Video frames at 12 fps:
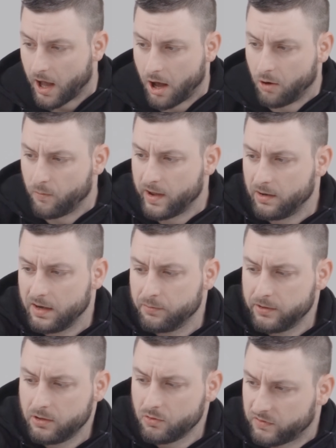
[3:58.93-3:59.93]
I'll mainly
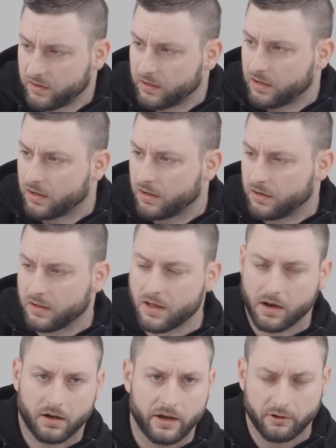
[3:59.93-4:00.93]
be using the
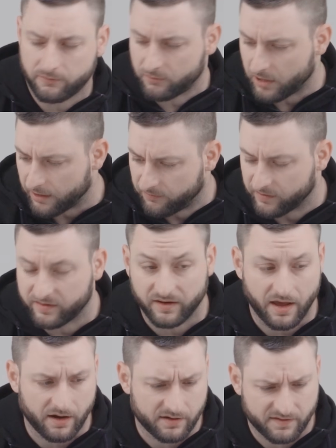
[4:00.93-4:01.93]
gun cleaner for rifle
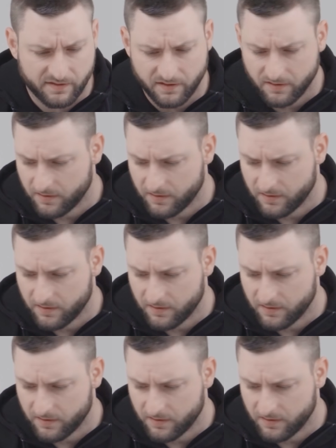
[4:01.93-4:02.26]
CX.